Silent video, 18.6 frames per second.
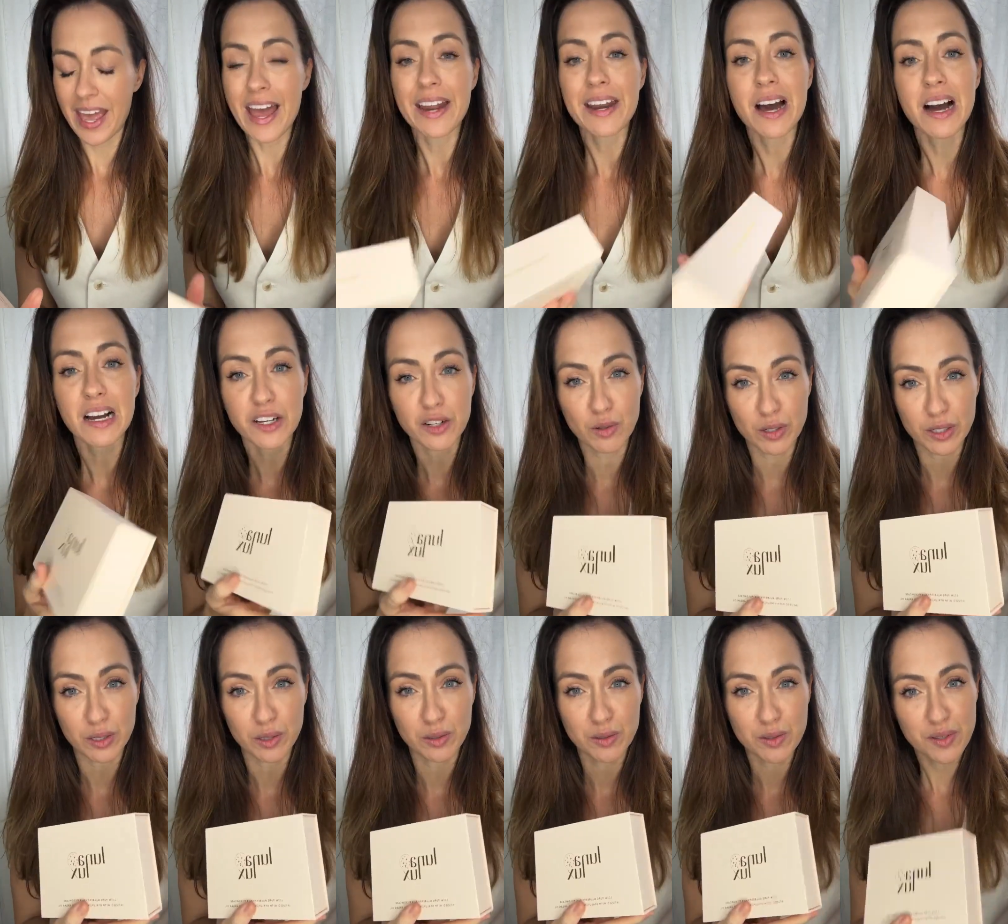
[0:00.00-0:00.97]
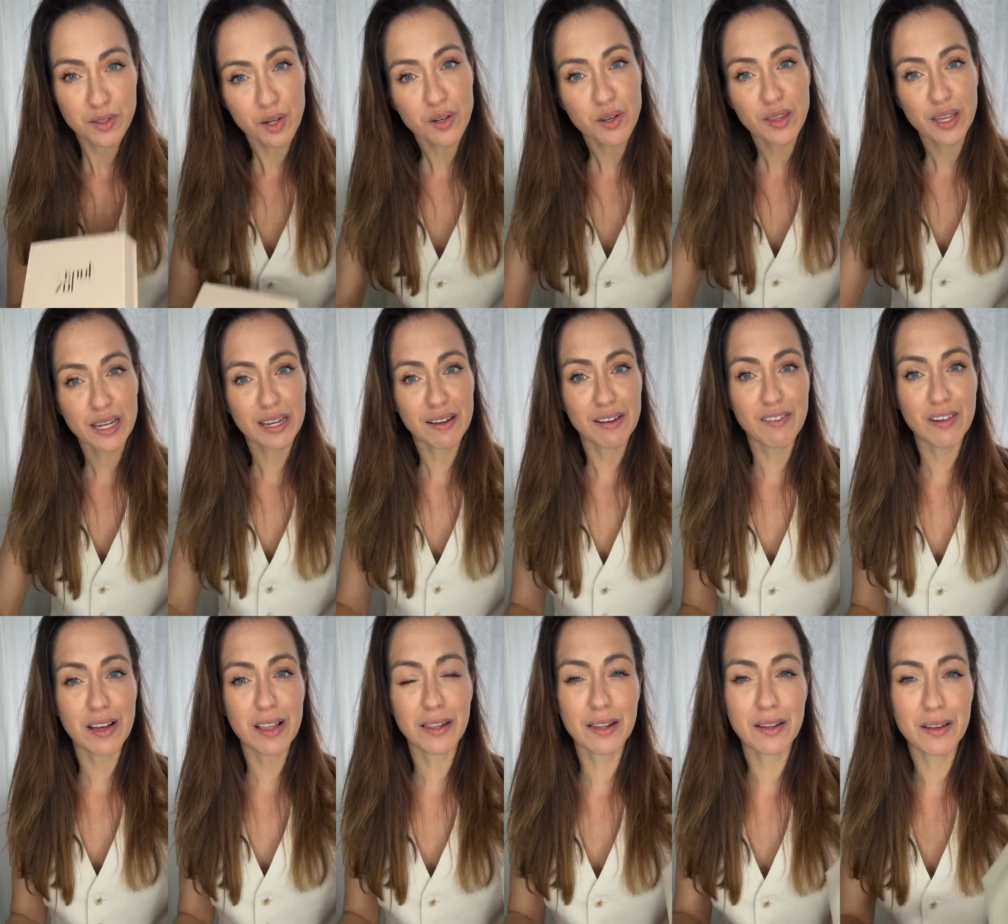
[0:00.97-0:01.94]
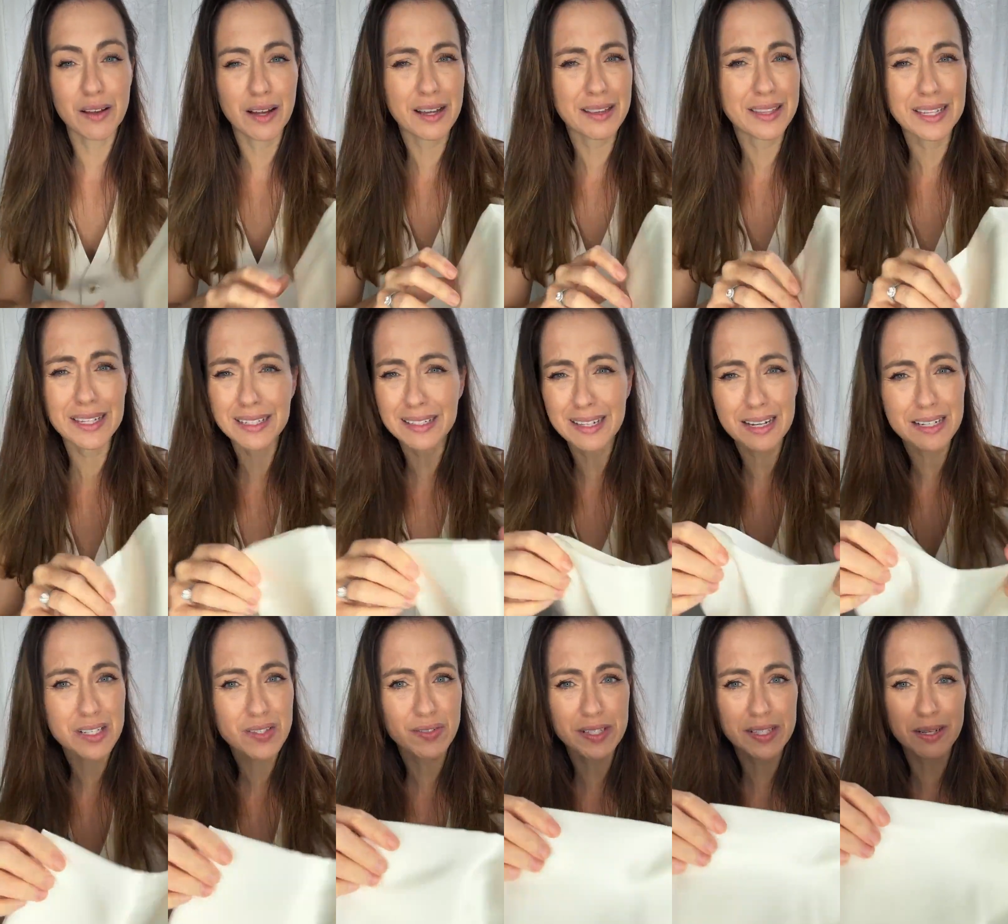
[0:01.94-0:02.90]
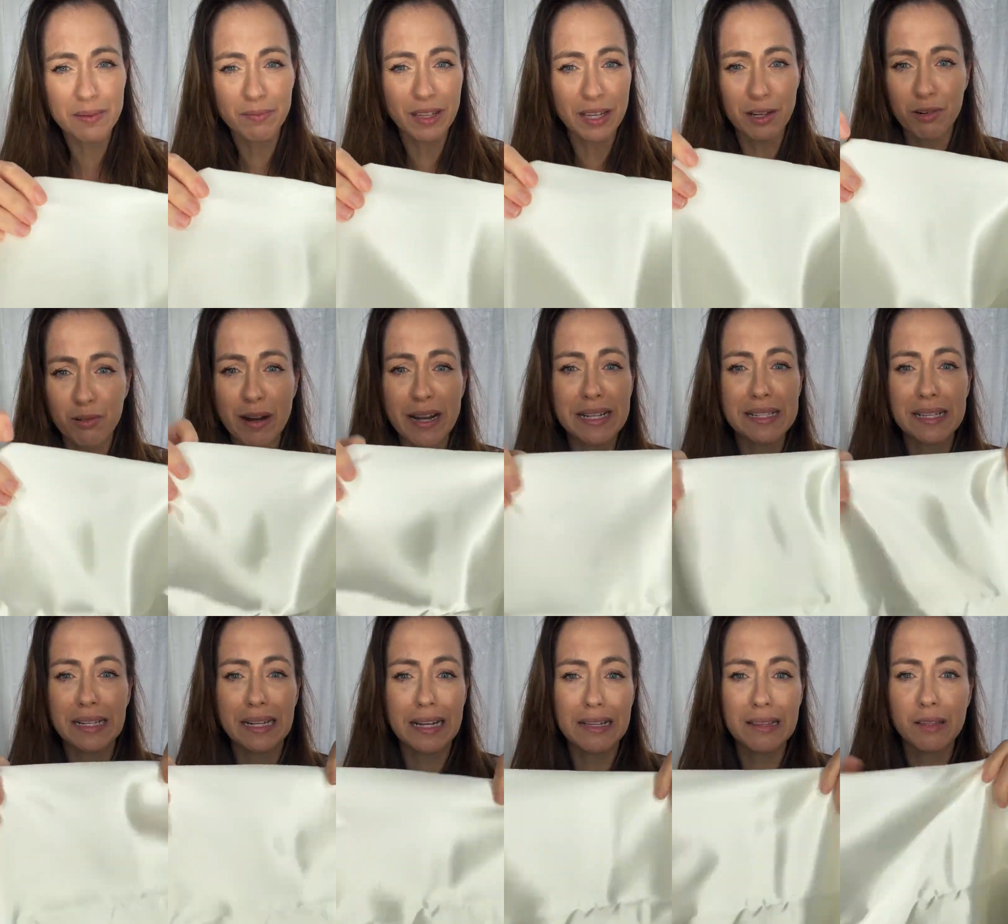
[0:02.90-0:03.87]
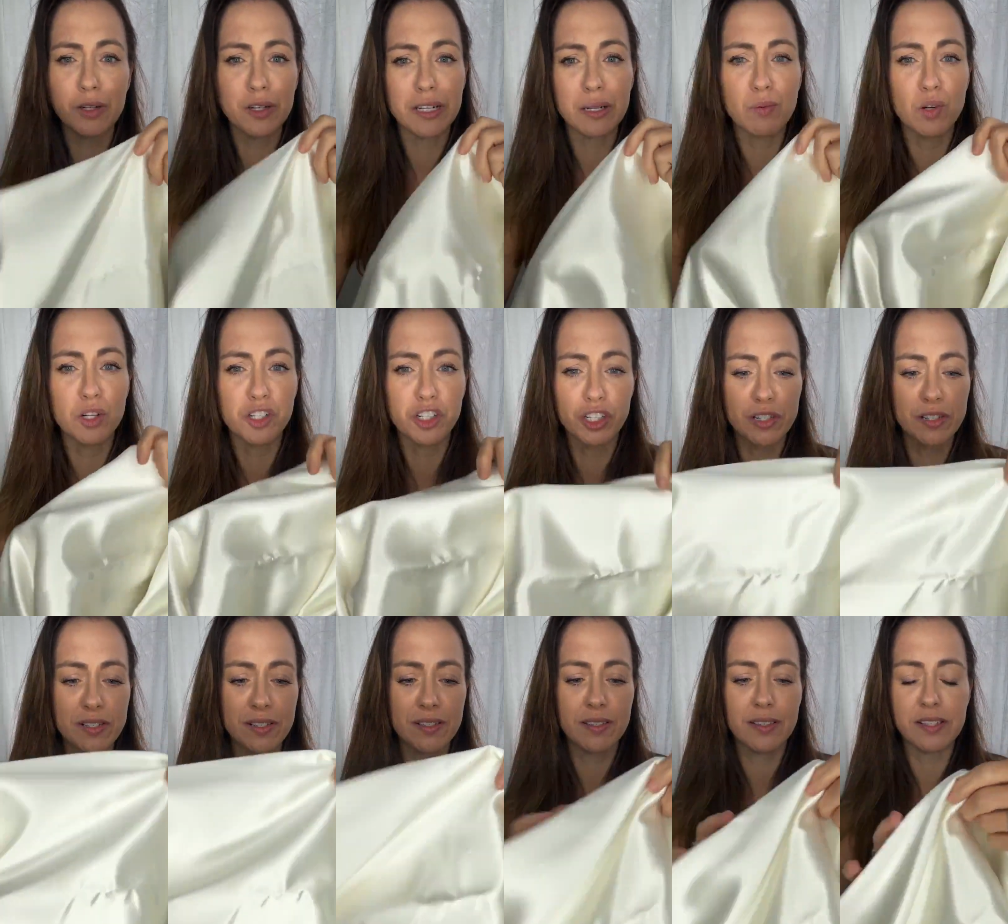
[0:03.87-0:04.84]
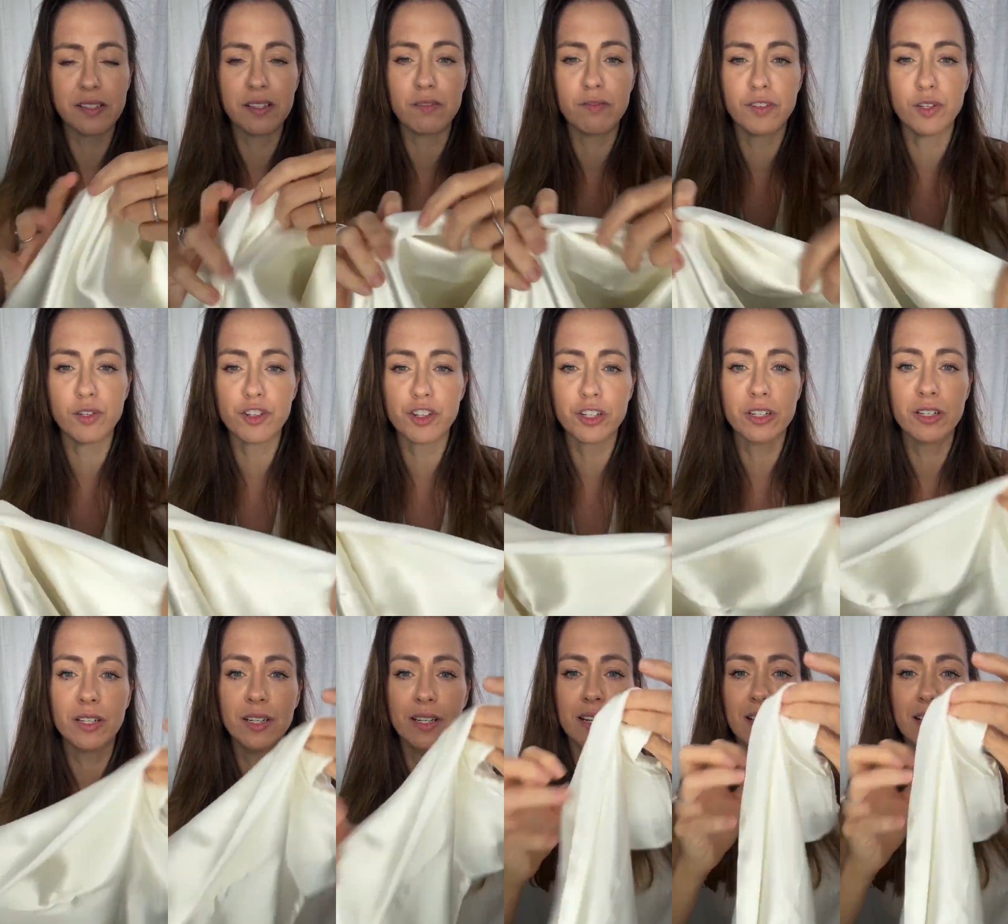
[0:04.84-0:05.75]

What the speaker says: and argan oil. So I think it lasts for something crazy like 30 washes, this infusion.